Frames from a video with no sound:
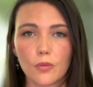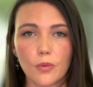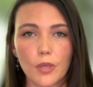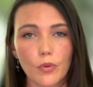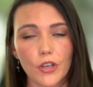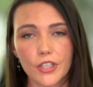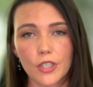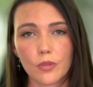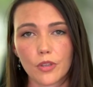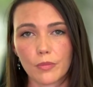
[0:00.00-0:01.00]
When
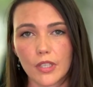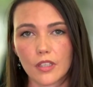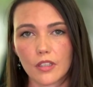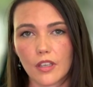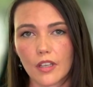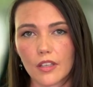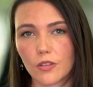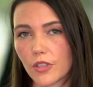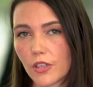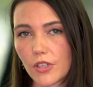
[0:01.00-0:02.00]
partnering with me,
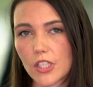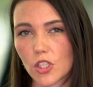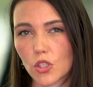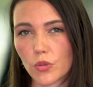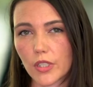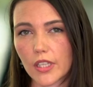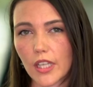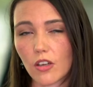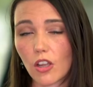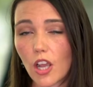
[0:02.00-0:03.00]
you can rest assured
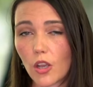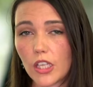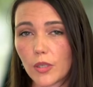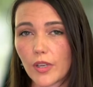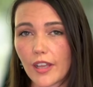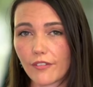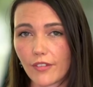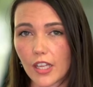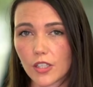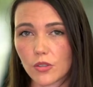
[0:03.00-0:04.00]
that not only will I
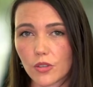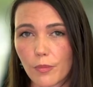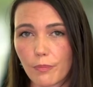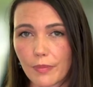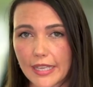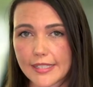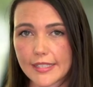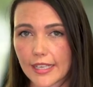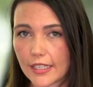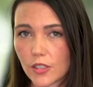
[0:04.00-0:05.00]
find you the best
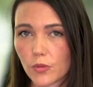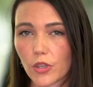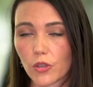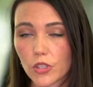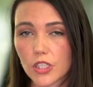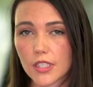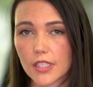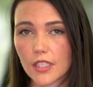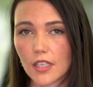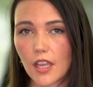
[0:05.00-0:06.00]
talent with
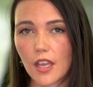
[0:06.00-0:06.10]
urgency,